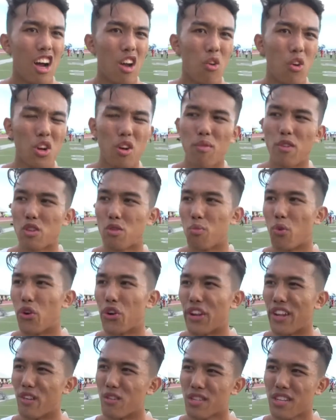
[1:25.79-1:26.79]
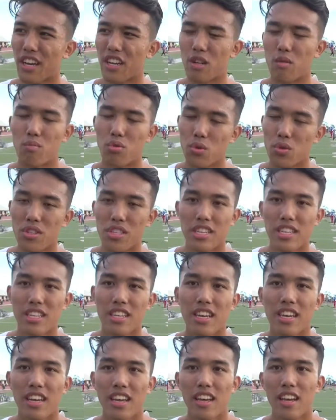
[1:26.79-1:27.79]
I woke up this morning, it was kind of bruisy,
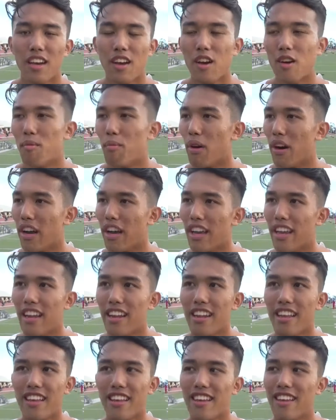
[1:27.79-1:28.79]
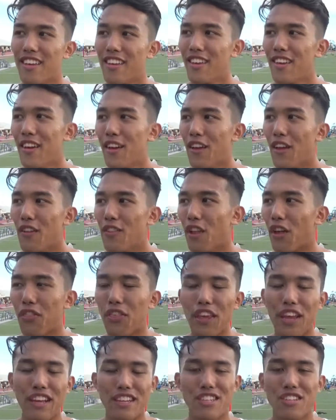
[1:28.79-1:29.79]
but
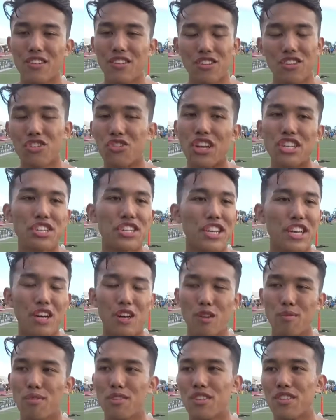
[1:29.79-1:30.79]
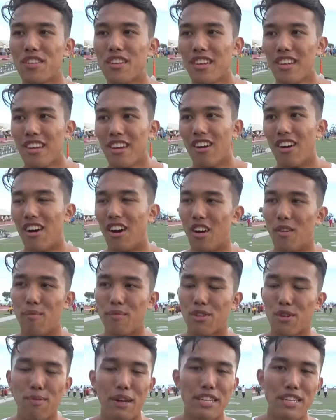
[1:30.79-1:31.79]
nothing, stretching helps,
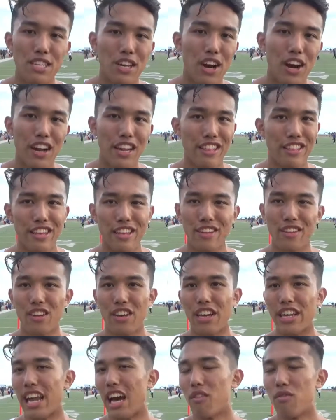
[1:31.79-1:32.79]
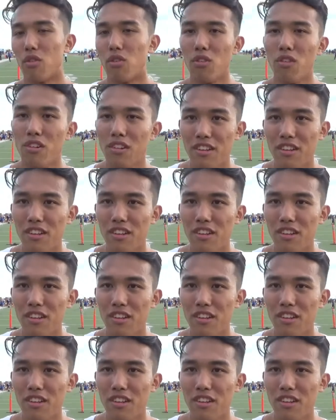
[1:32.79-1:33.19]
some icy hot and then an Advil.